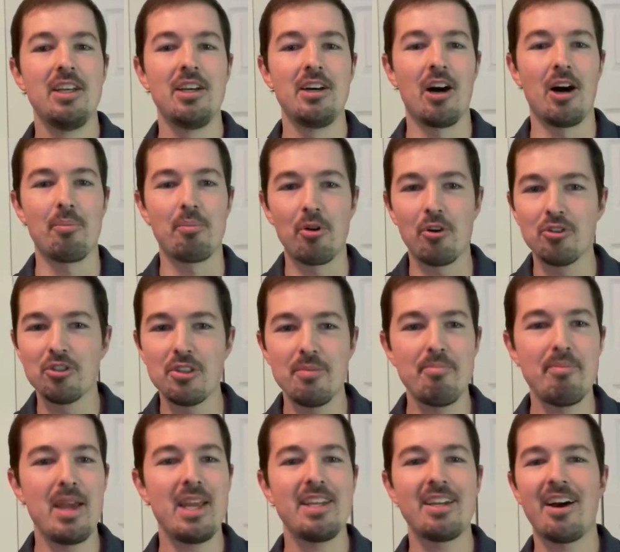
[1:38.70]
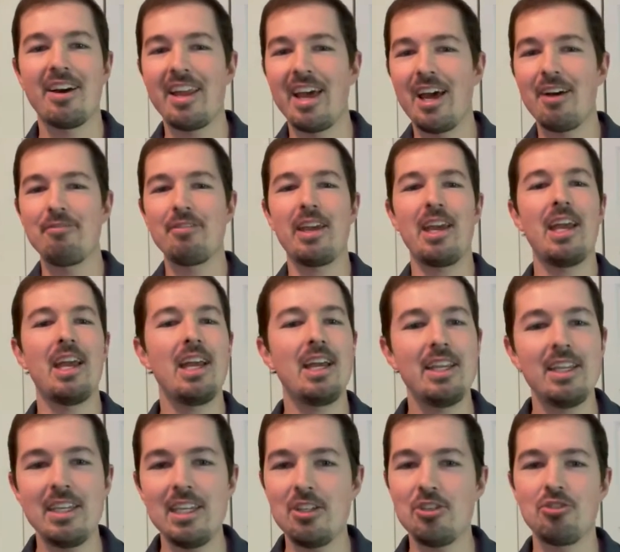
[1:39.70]
a person may not have
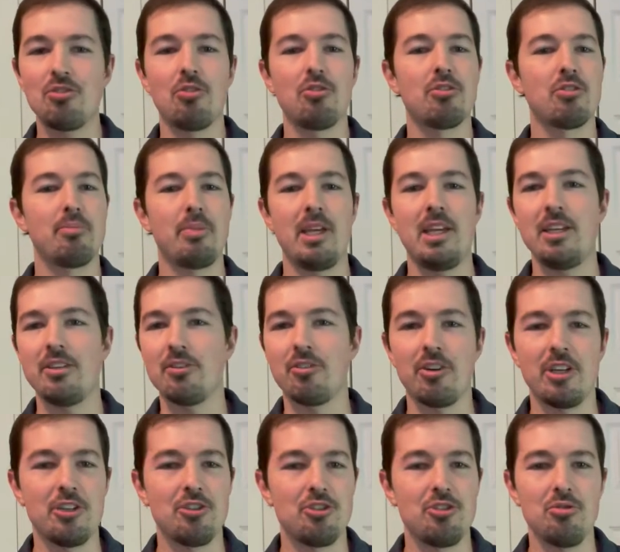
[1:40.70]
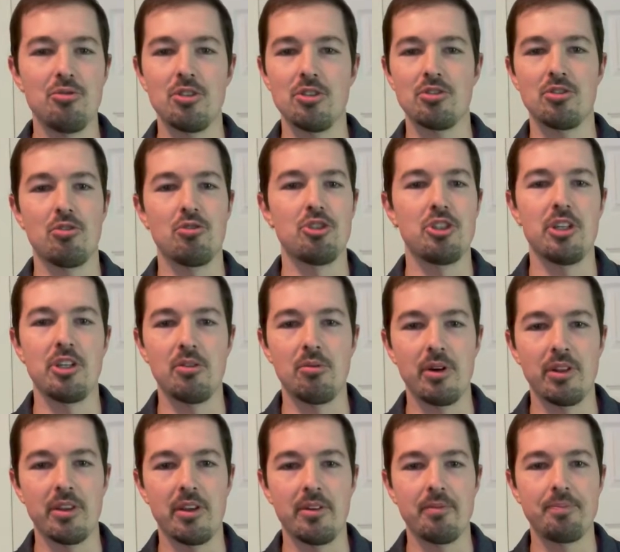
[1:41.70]
any shoulder pain or issues associated
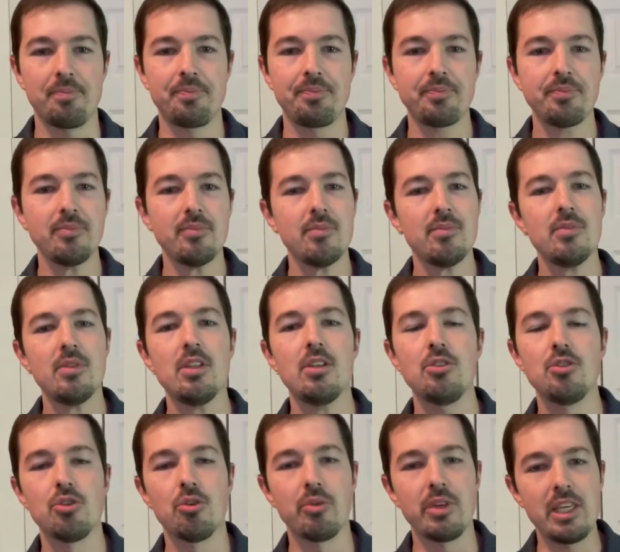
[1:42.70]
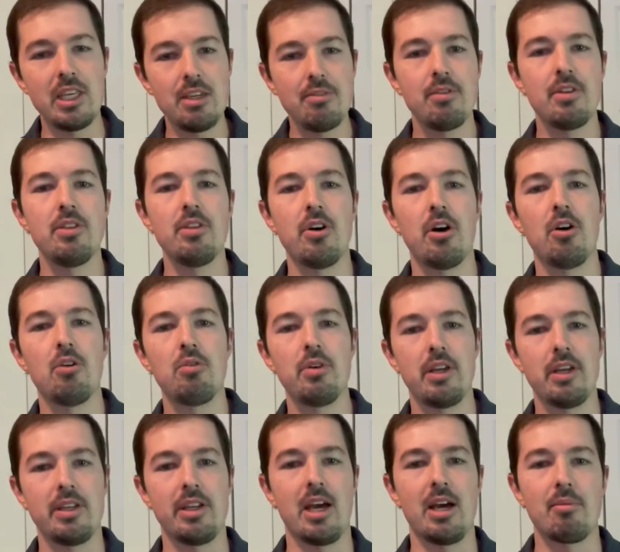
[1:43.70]
with it. So even though
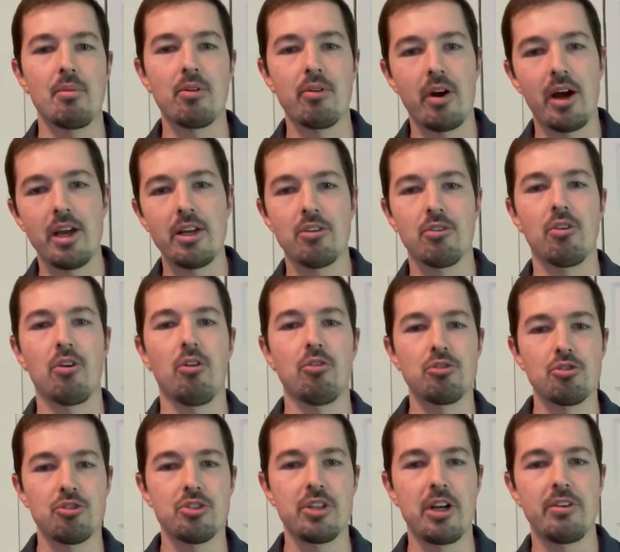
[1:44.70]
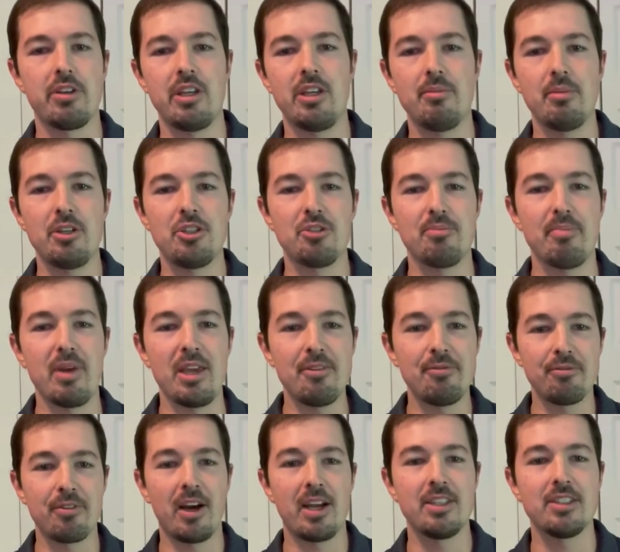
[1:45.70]
an MRI or ultrasound image may
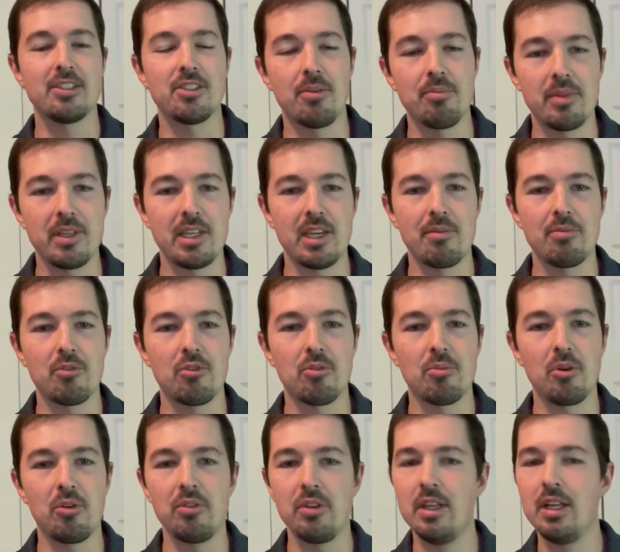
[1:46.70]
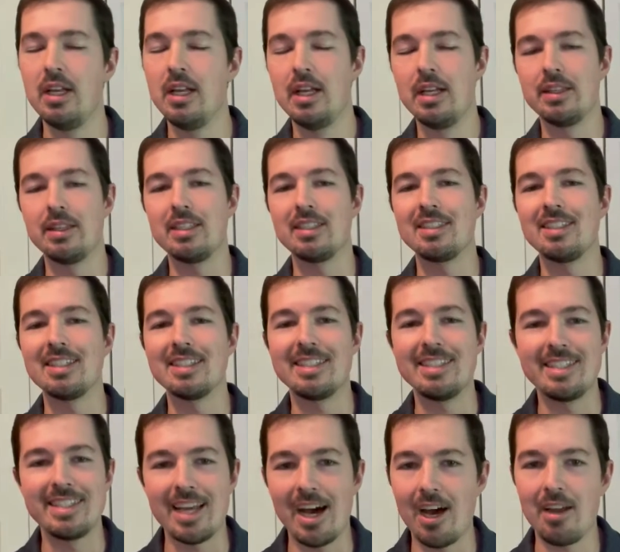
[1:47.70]
find something abnormal, this does
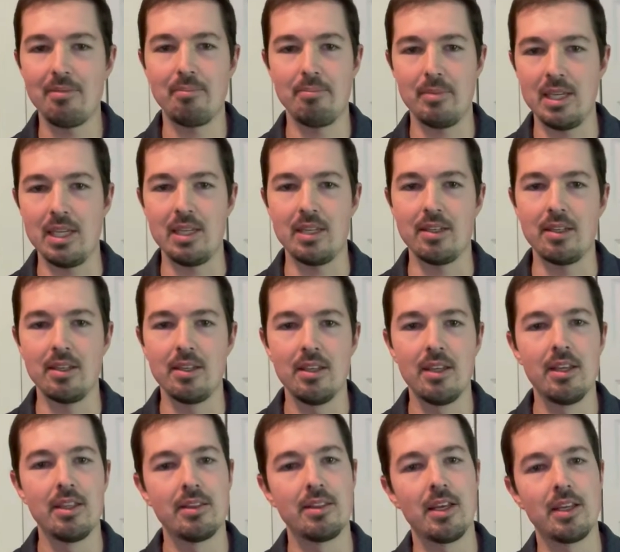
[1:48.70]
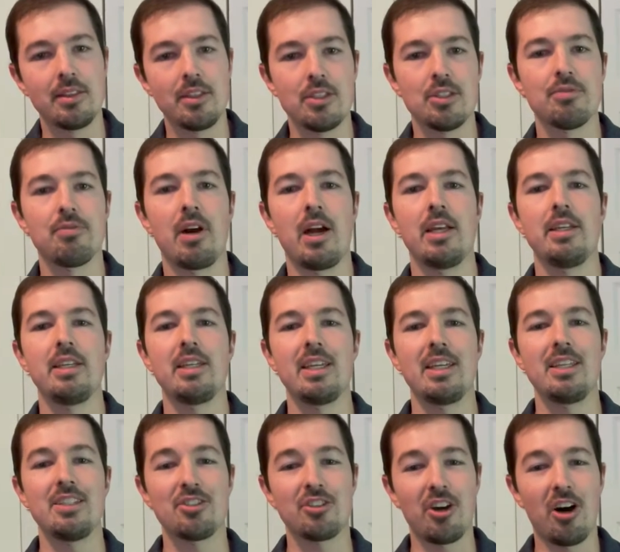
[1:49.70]
not mean that this finding
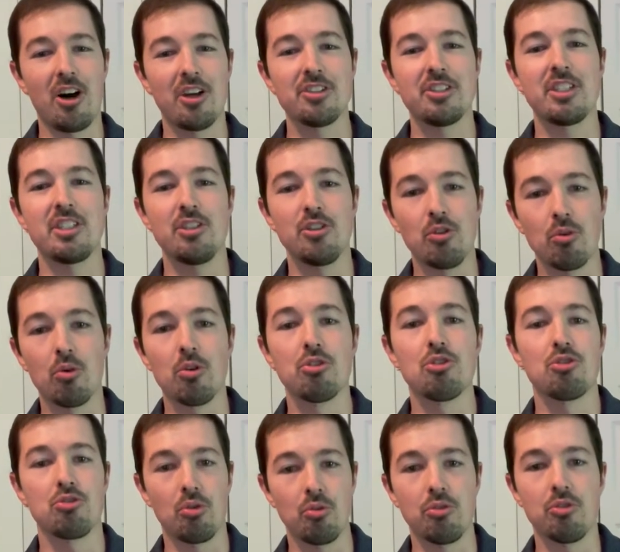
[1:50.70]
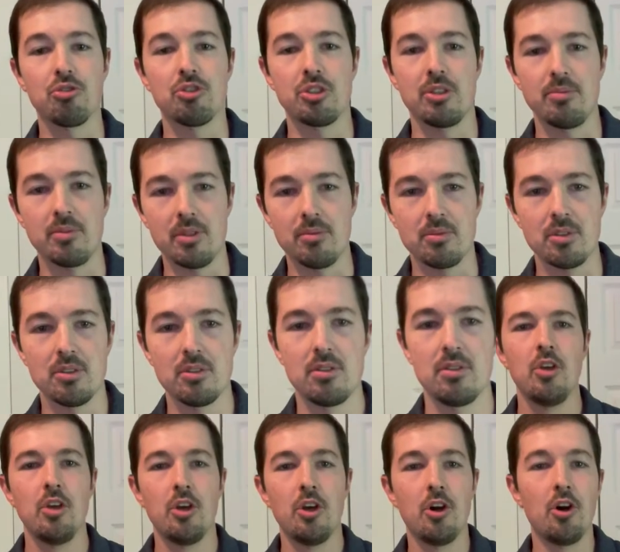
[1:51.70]
is causing your shoulder symptoms.
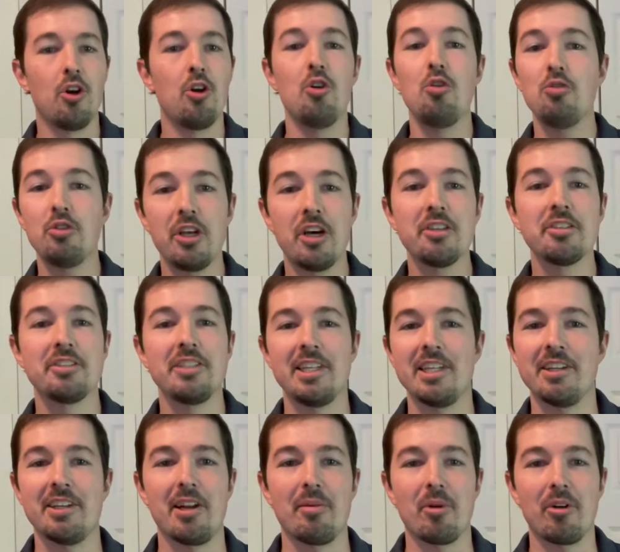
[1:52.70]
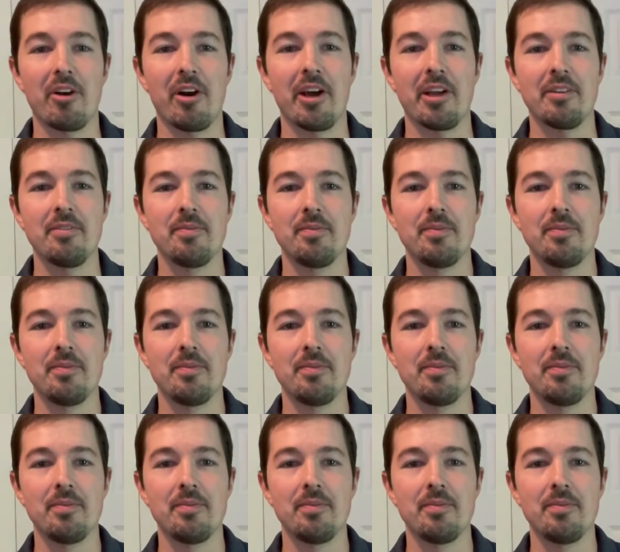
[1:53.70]
Who does need an MRI?